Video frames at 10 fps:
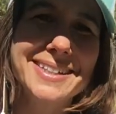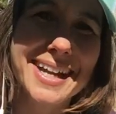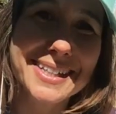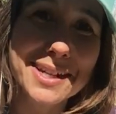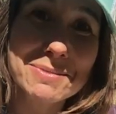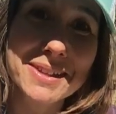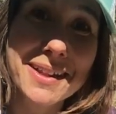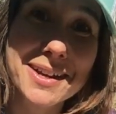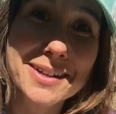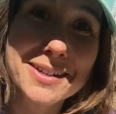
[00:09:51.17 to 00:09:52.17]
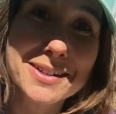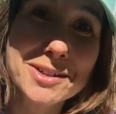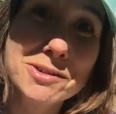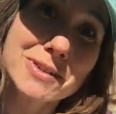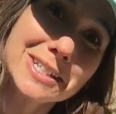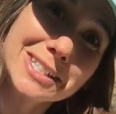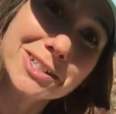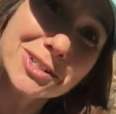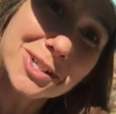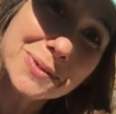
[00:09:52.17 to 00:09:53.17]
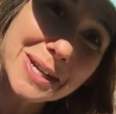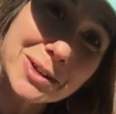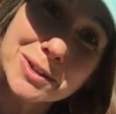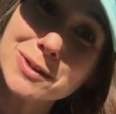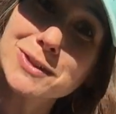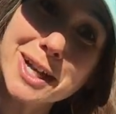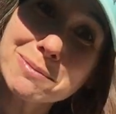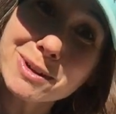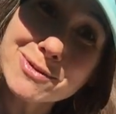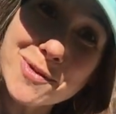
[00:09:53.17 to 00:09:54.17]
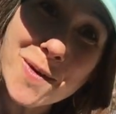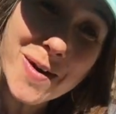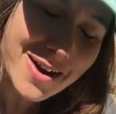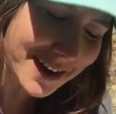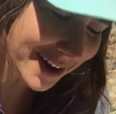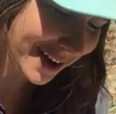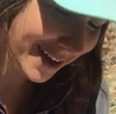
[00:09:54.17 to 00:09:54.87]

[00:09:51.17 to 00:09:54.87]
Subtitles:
is that something that you've considered doing or you've done before?